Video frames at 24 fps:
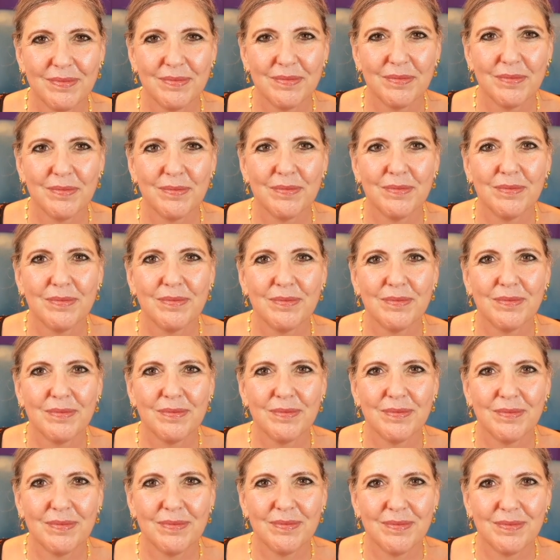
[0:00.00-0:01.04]

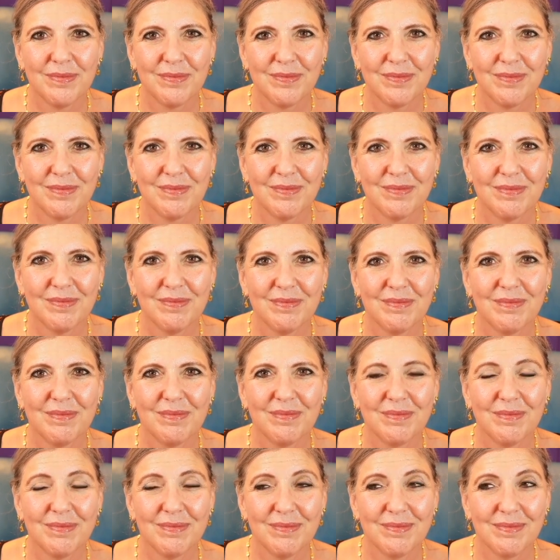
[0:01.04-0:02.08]

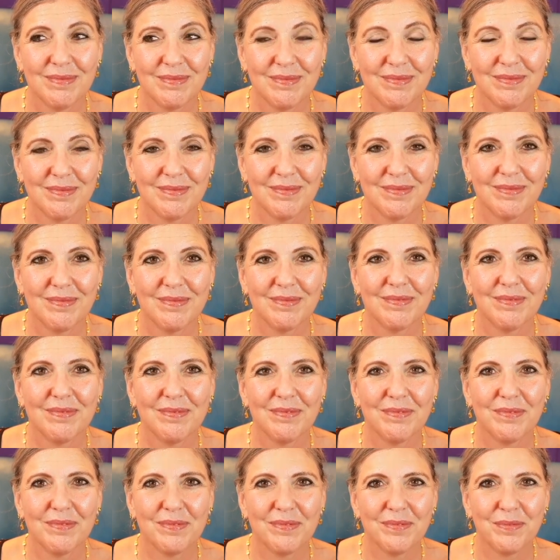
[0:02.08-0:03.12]

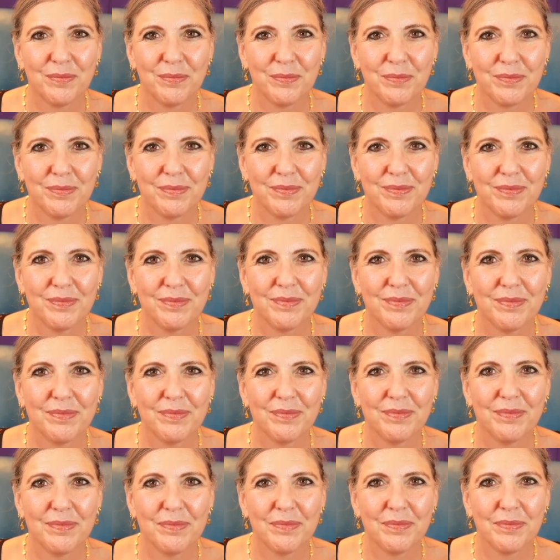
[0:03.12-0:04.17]

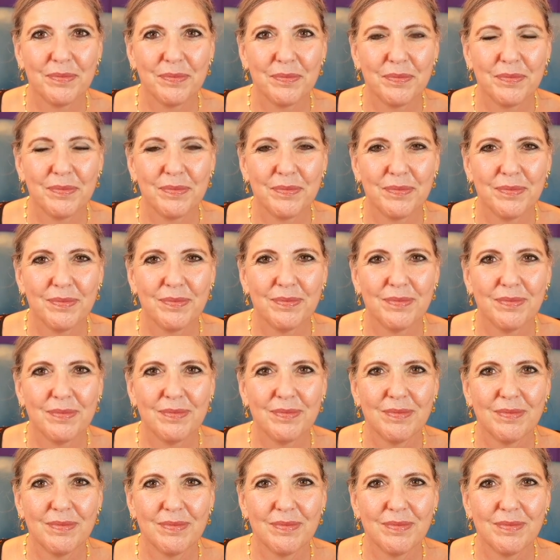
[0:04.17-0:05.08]
[no speech]